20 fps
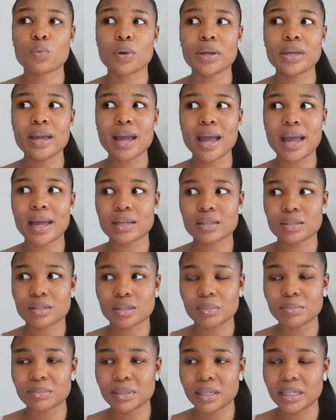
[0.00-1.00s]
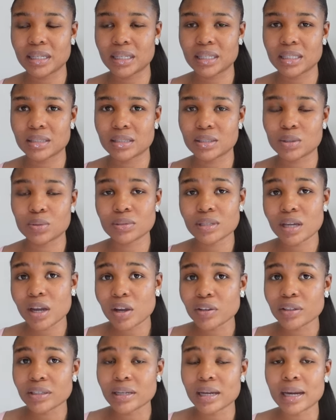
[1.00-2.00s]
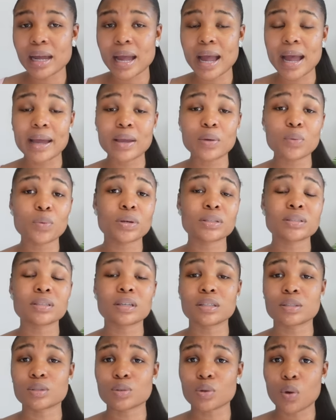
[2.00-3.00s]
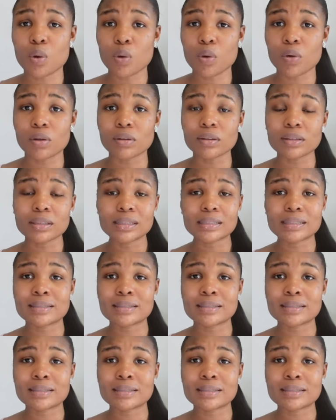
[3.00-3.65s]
When you ask some ladies, they'll tell you that I want a tall,